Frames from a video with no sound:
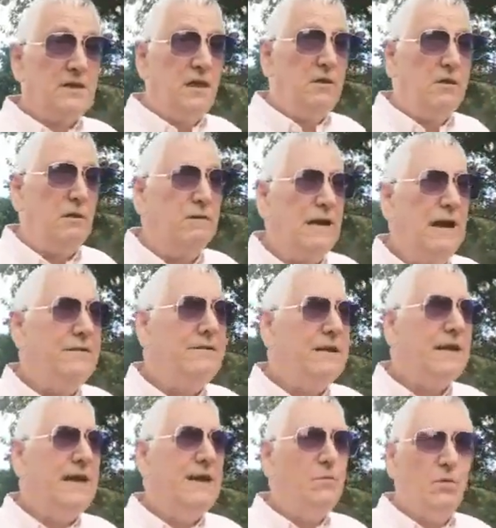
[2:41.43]
so you don't
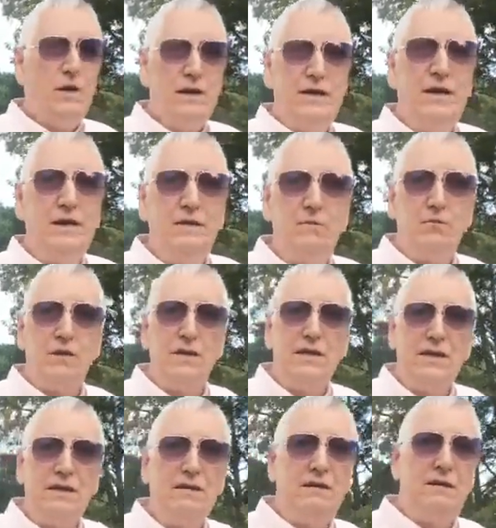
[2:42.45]
have to keep working and
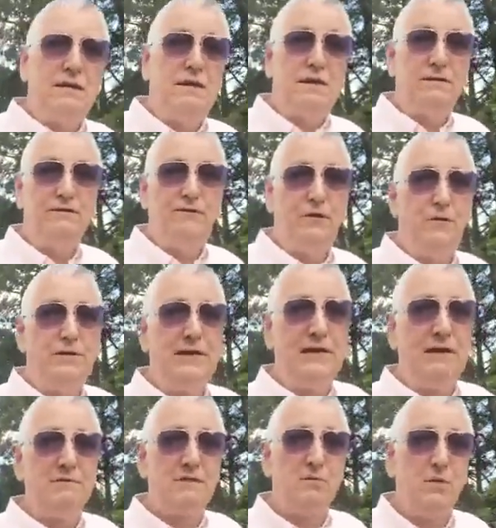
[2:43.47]
working
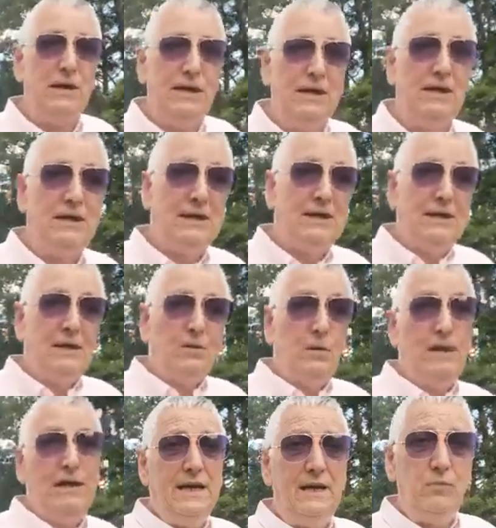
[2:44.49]
40 hours a week,
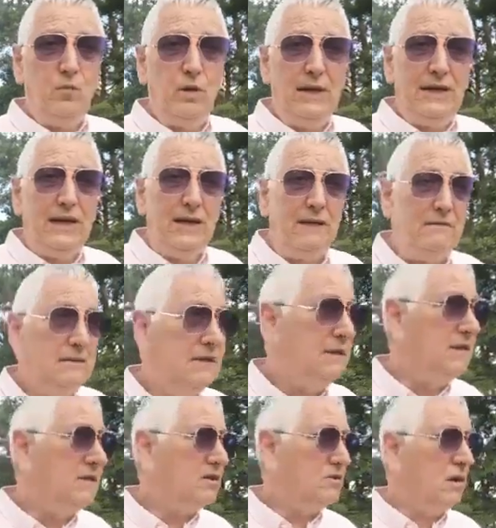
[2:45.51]
week in, week out,
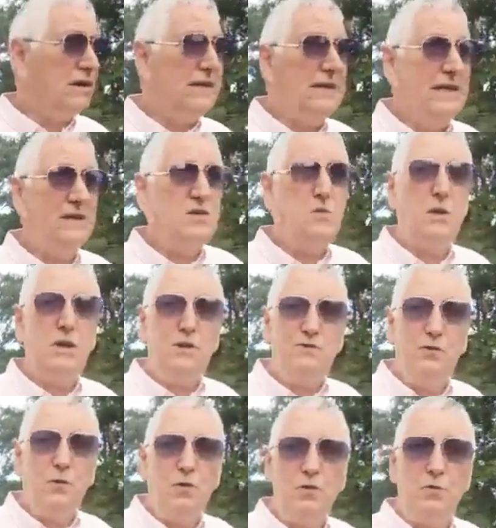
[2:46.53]
trying to get
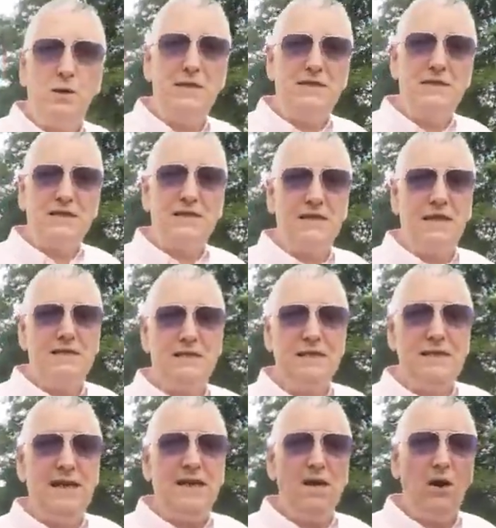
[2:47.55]
24, 26
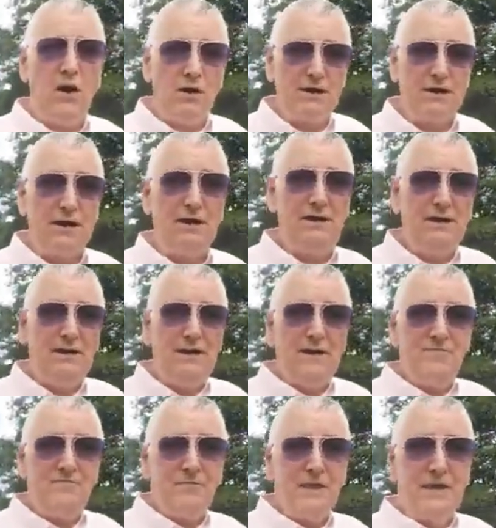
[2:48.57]
days a year holiday,
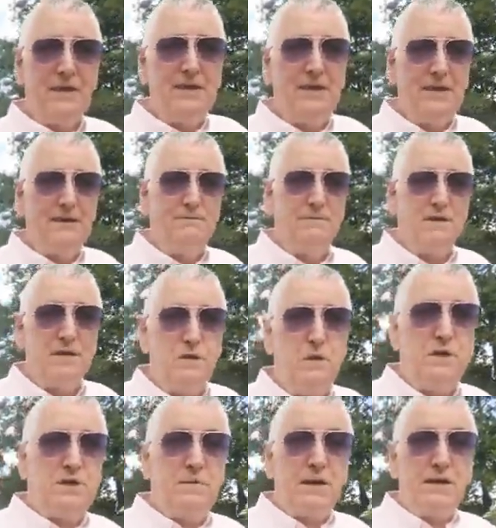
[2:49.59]

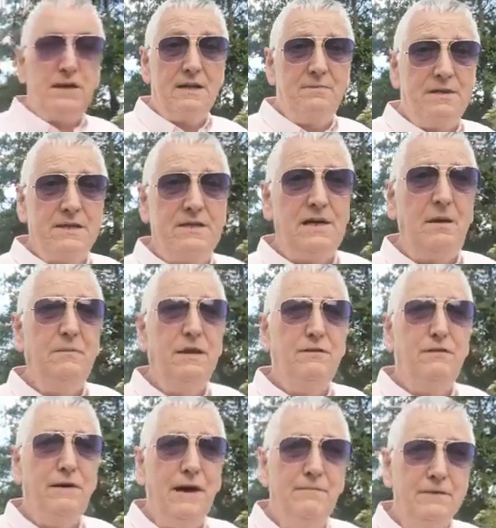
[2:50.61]
so you can spend a little bit of time
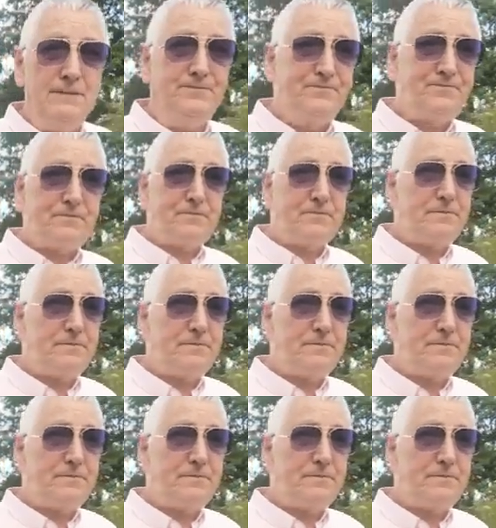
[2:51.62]
with your family?